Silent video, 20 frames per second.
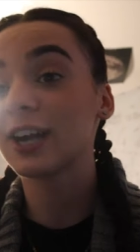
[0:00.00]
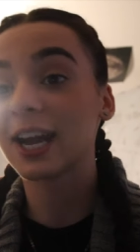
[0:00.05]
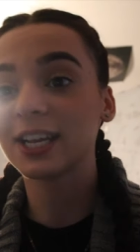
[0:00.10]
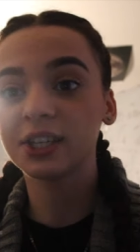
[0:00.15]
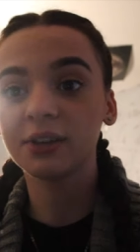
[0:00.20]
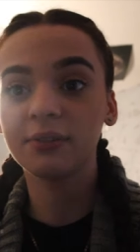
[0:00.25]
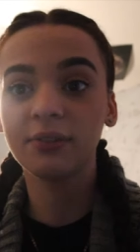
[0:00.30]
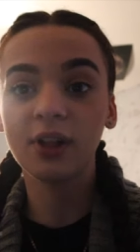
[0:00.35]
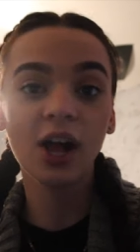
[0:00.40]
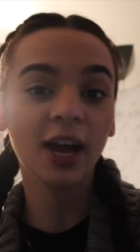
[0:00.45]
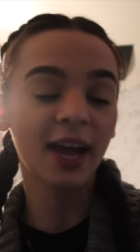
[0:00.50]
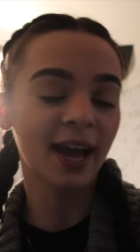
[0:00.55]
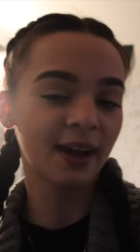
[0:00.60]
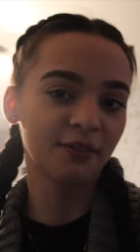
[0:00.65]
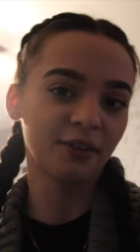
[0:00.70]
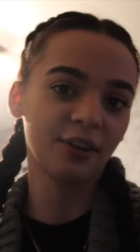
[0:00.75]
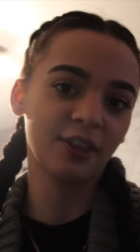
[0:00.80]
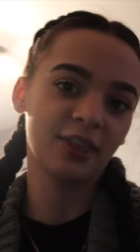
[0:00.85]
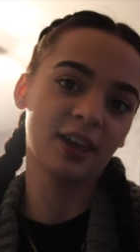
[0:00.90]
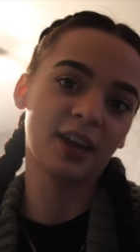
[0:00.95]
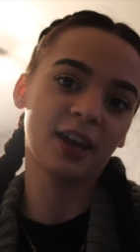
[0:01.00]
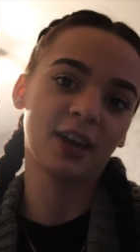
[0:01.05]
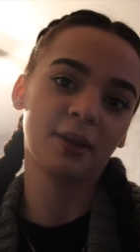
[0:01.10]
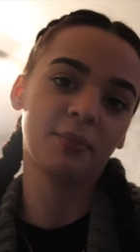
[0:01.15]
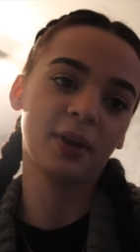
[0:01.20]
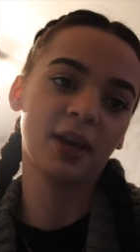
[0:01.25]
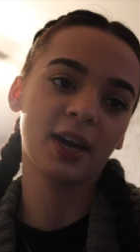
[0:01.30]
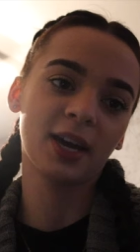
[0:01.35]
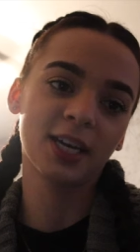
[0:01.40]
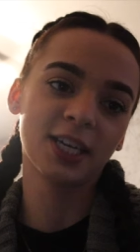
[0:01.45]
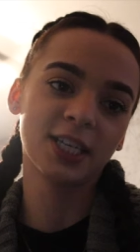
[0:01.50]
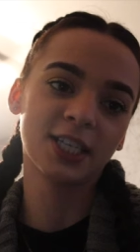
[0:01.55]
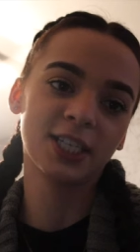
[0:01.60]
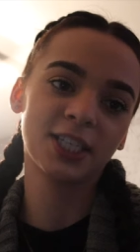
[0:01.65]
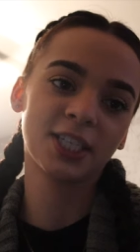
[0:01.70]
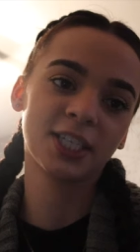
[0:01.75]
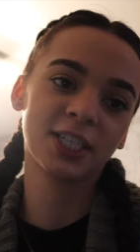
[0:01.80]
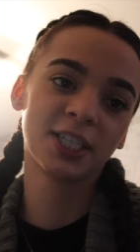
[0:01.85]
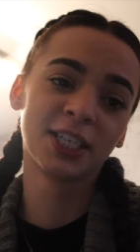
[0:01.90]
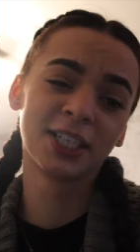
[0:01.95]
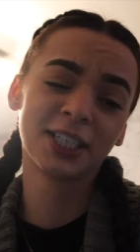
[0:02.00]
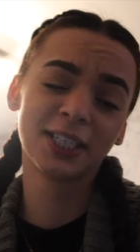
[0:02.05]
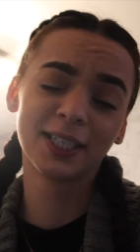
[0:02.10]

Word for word: forgot to vlog everything because